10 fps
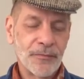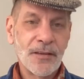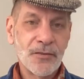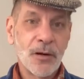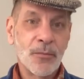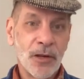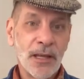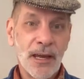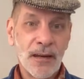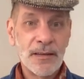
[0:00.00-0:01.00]
That's what I'm
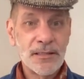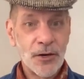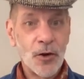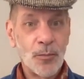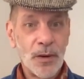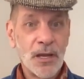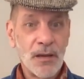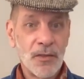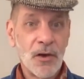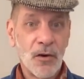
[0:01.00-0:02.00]
really getting. There's an opening
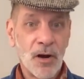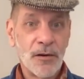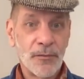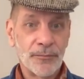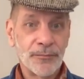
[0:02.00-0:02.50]
of the heart.